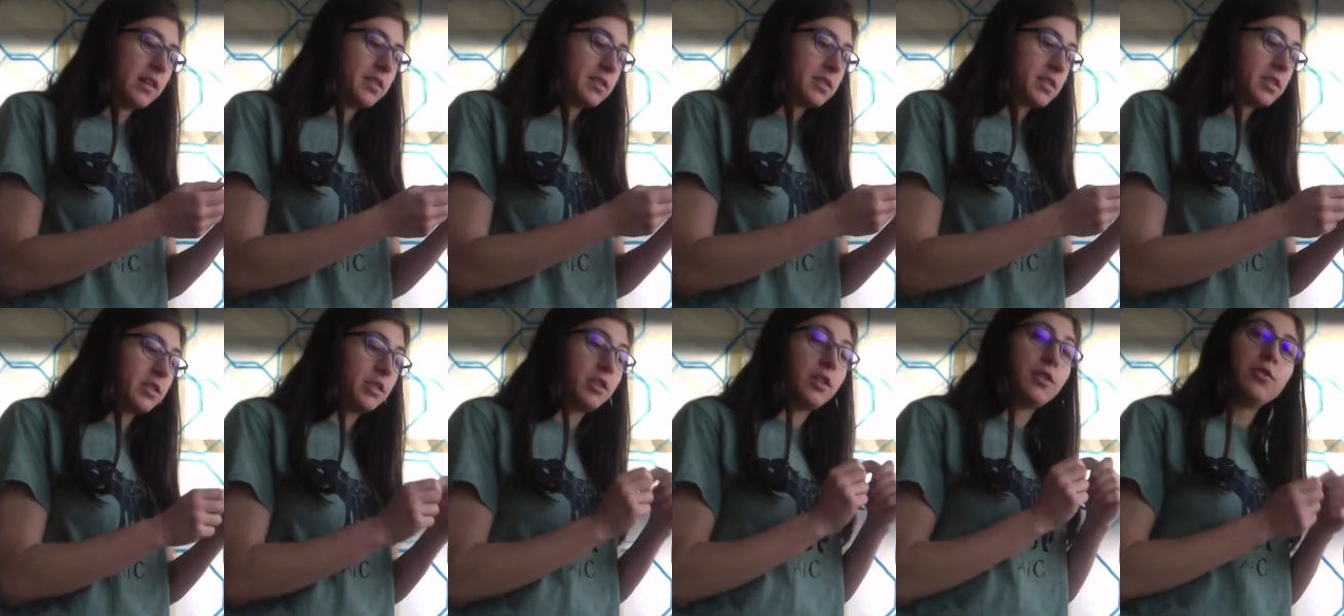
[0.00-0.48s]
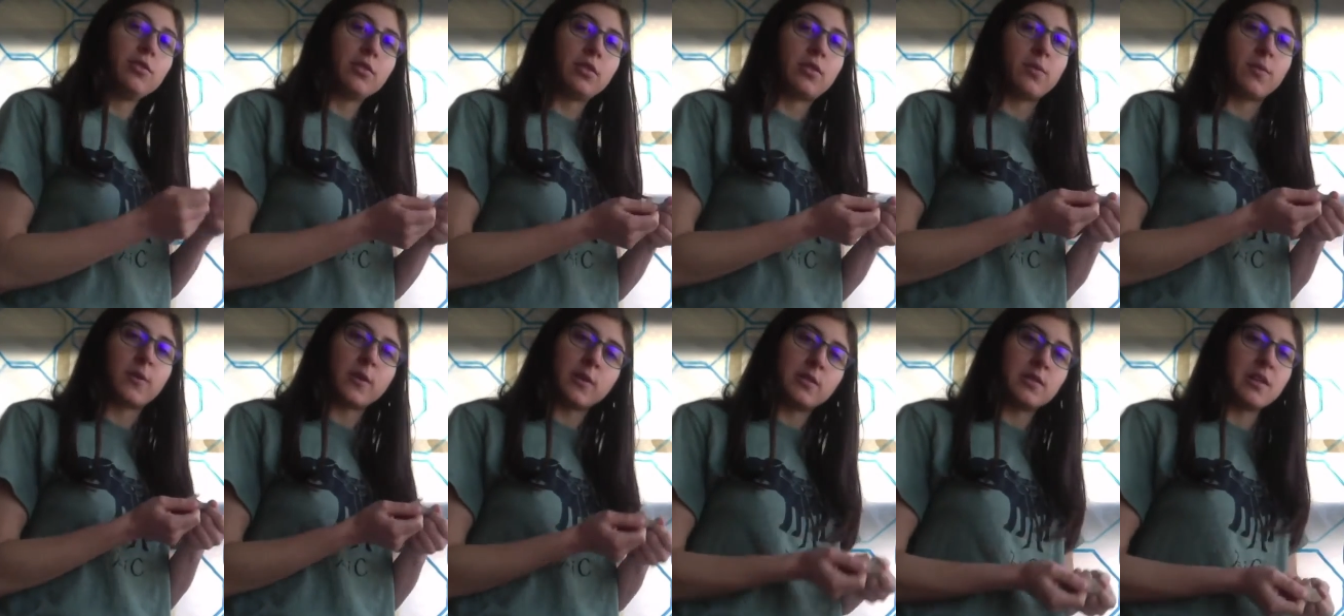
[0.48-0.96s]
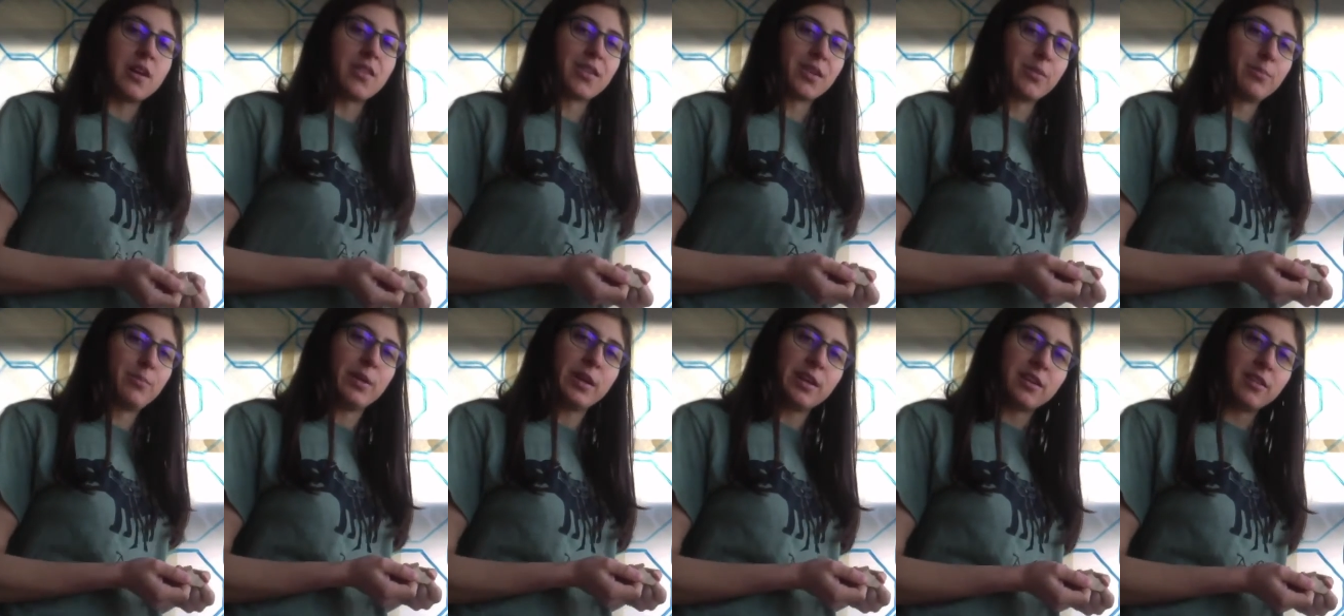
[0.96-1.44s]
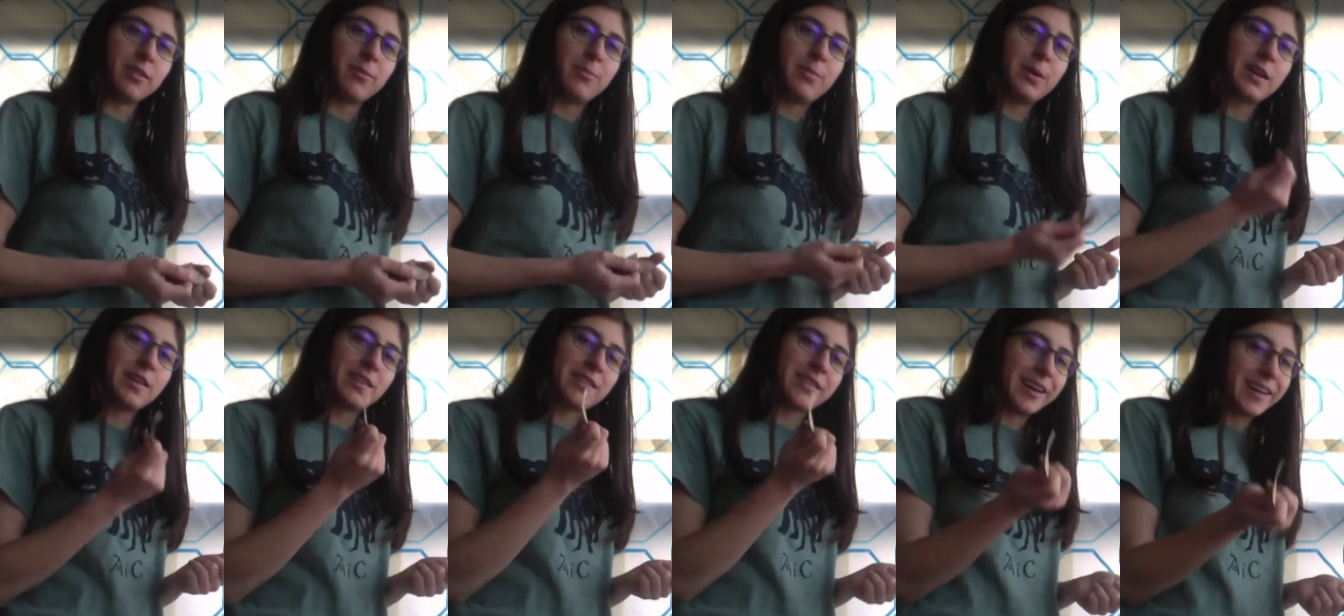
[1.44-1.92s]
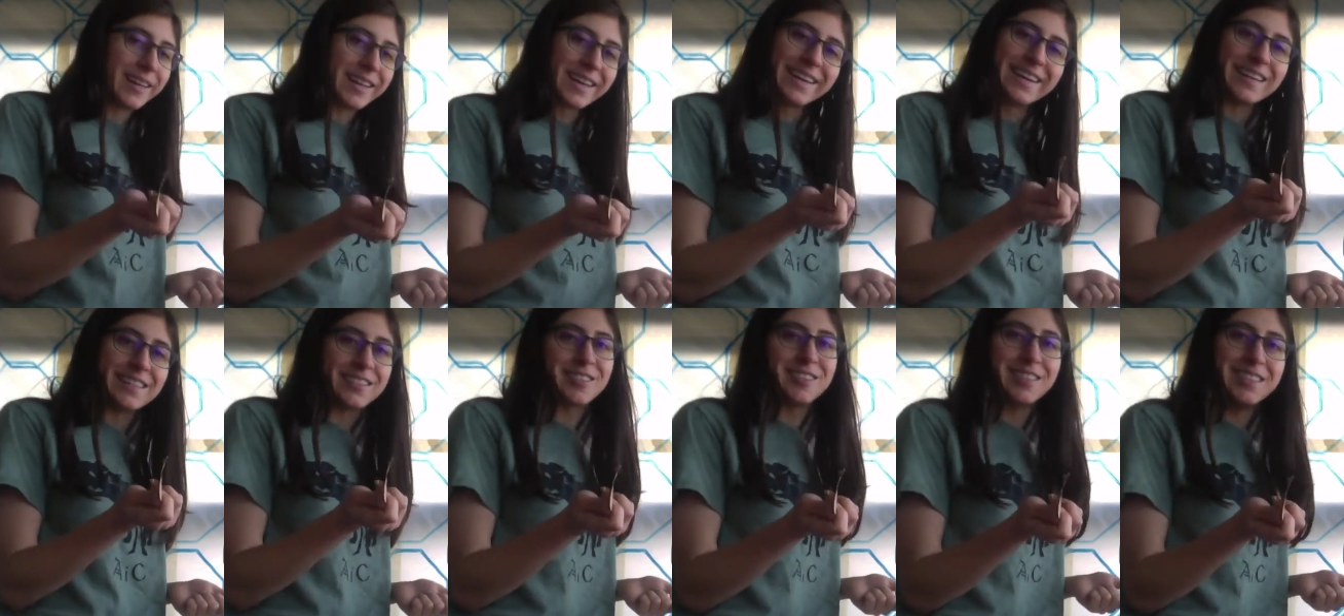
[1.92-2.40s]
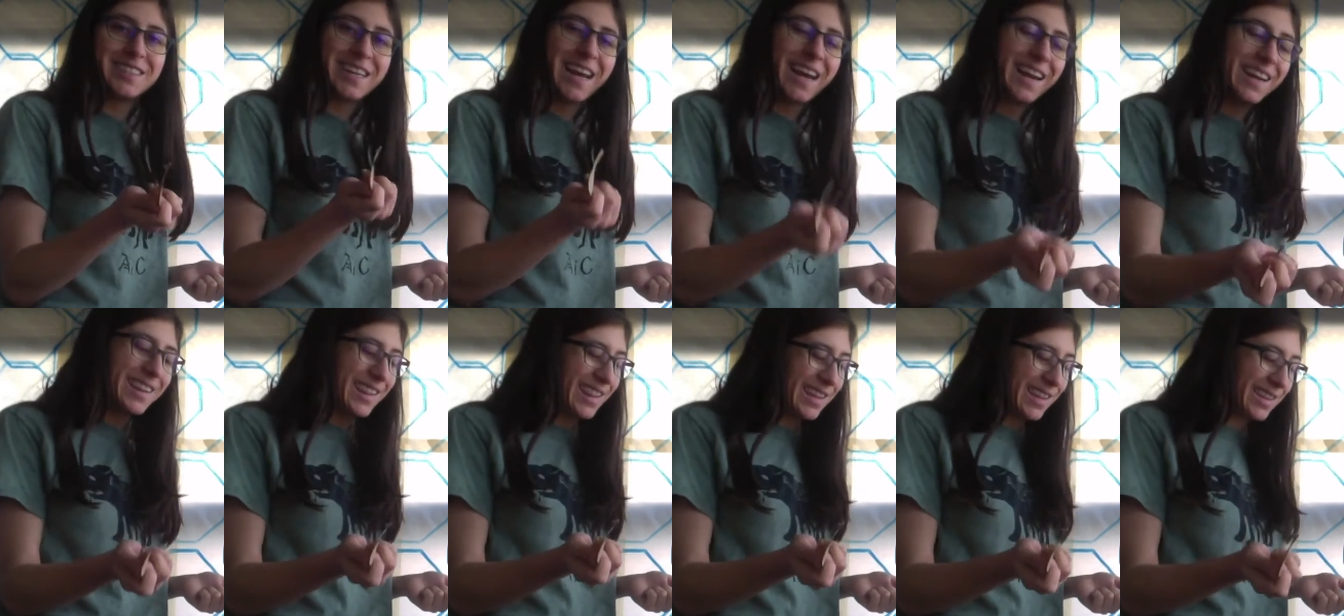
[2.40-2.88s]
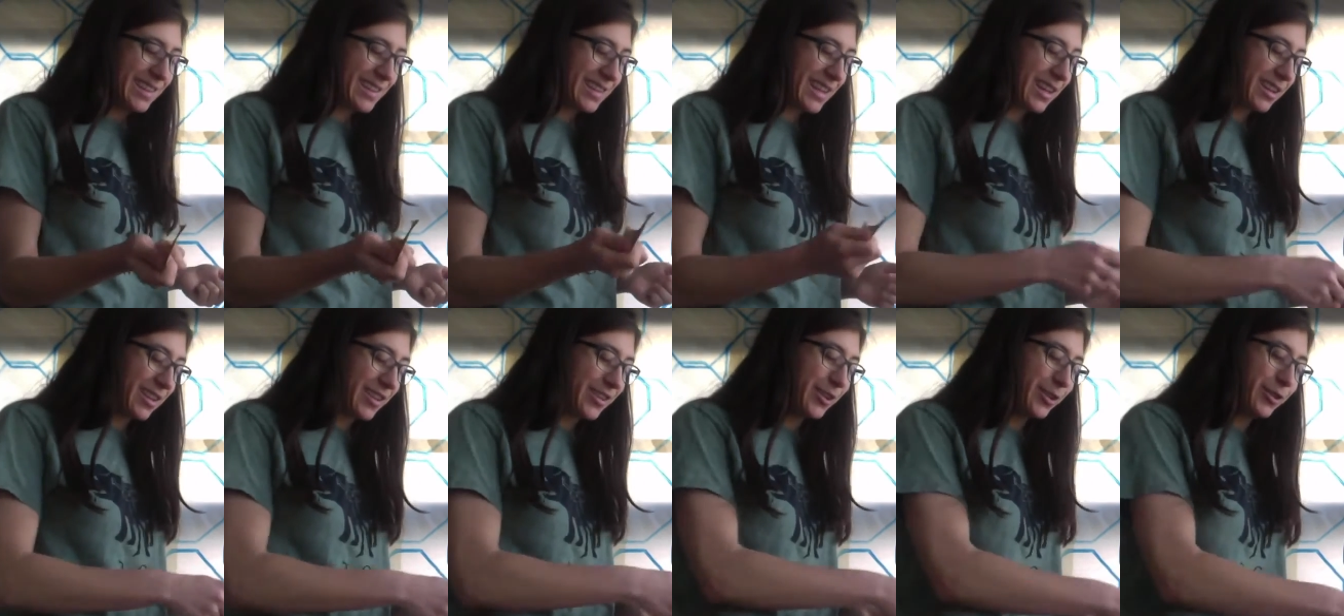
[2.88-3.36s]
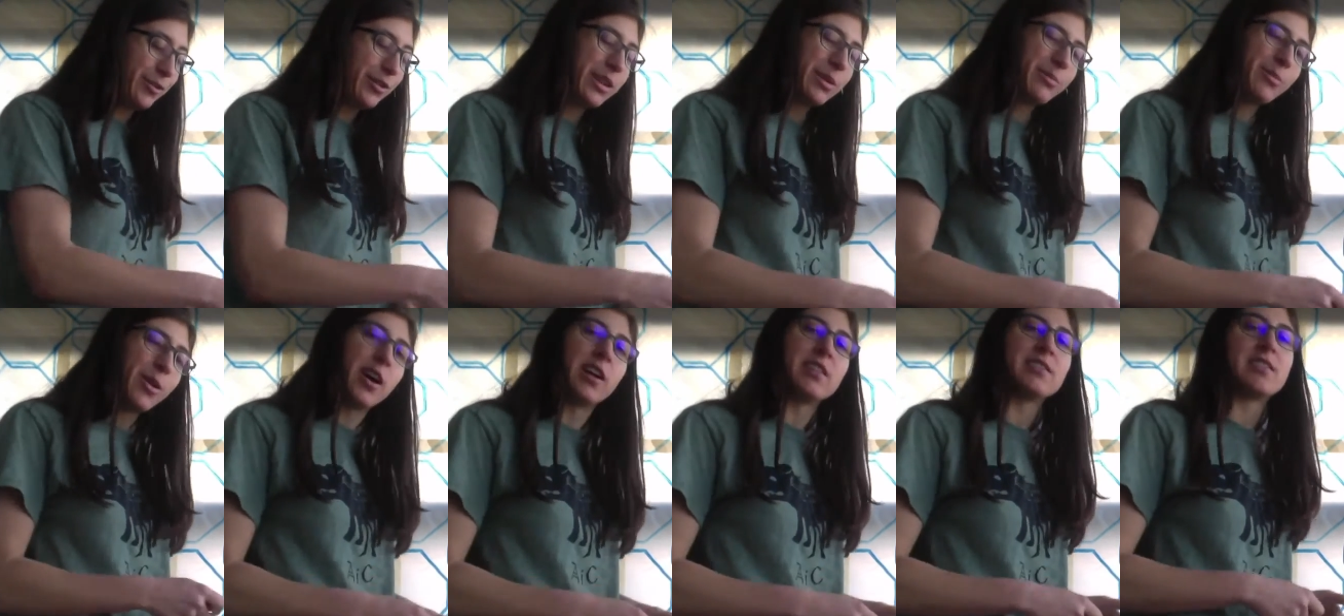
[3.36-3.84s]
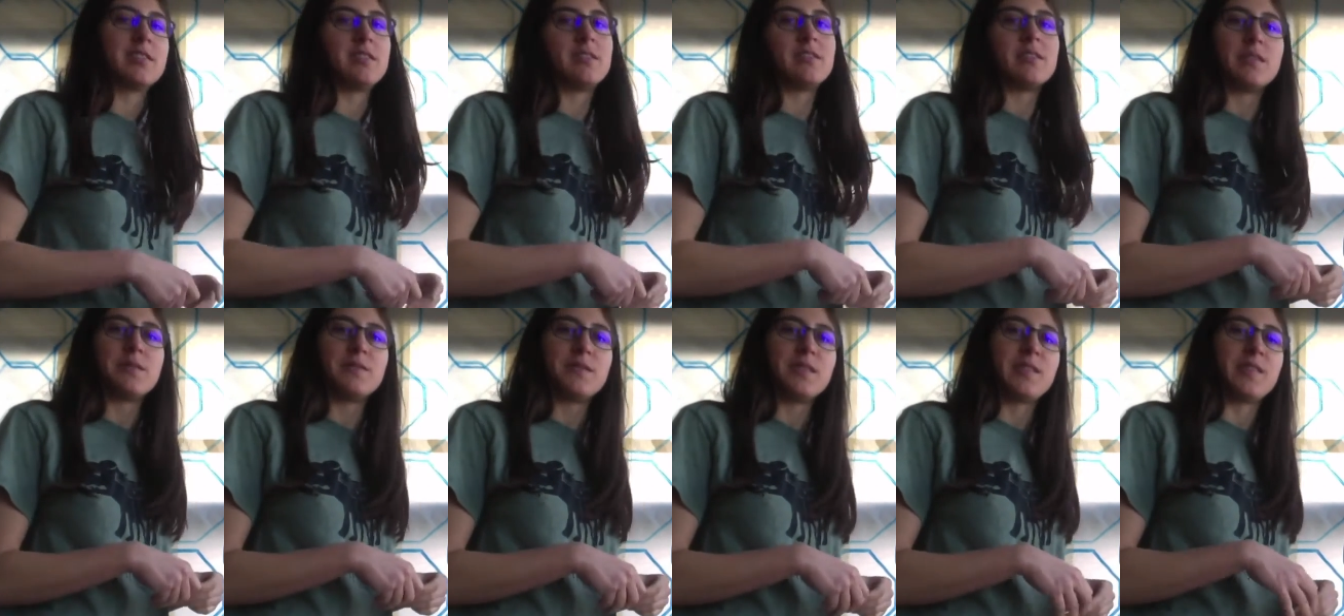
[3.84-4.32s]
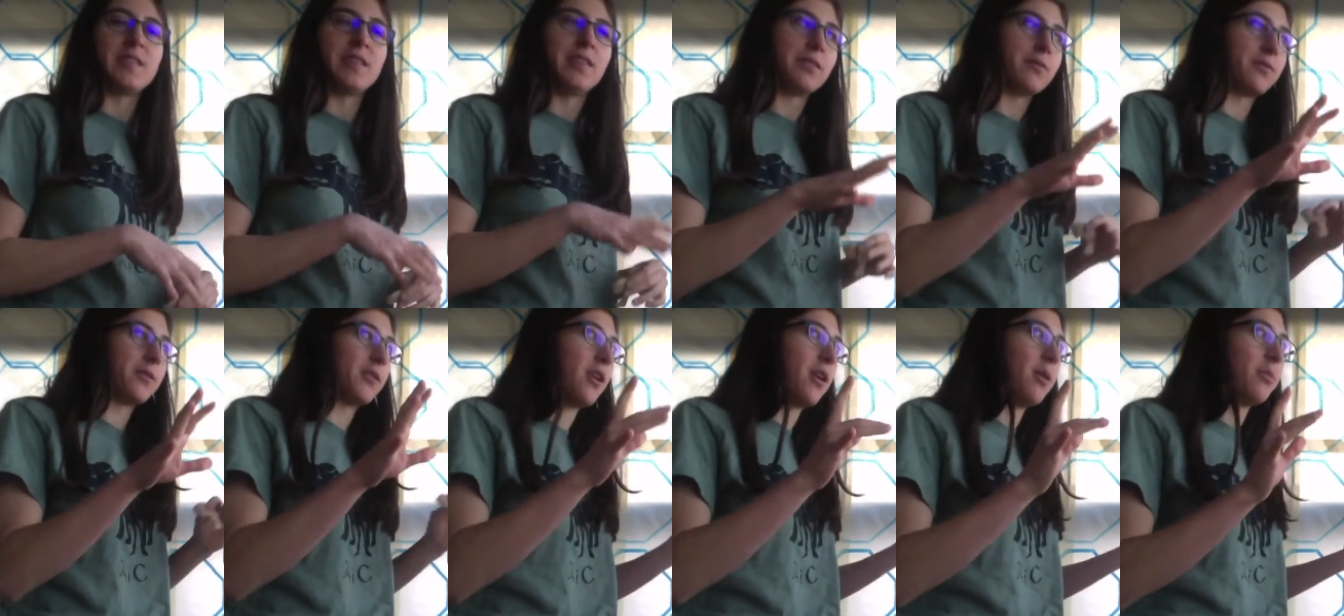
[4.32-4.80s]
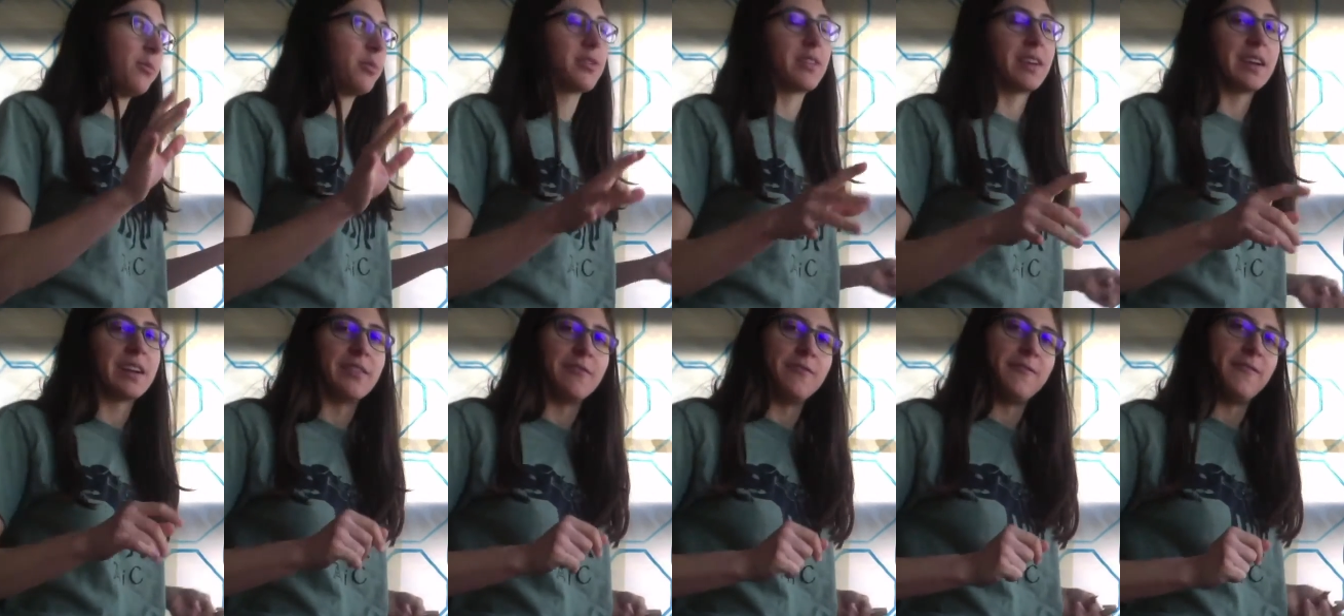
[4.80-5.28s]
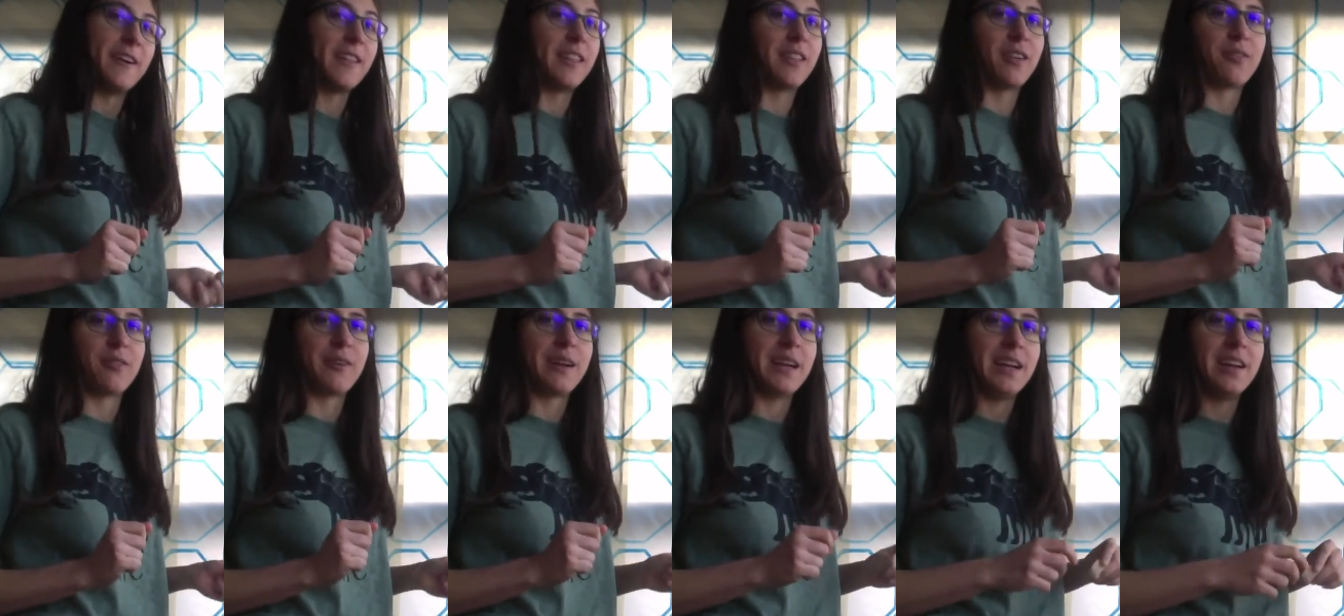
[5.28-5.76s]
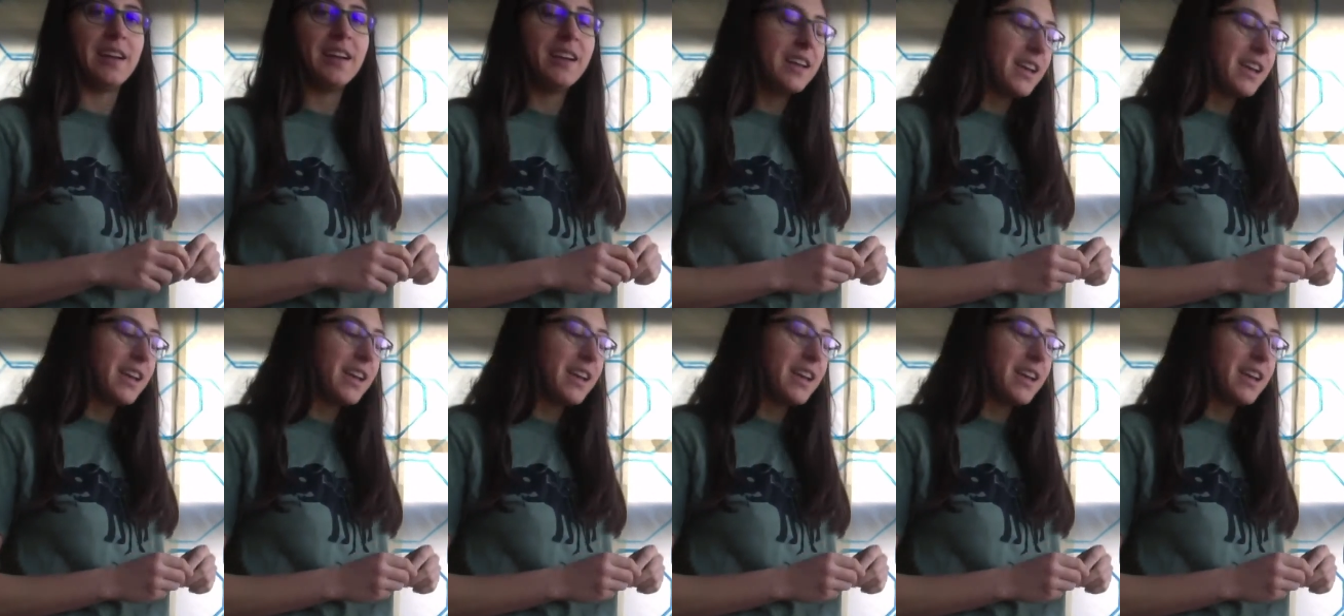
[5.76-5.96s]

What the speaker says: to use for another build because I can actually take these and glue them onto surfaces for almost like a feathery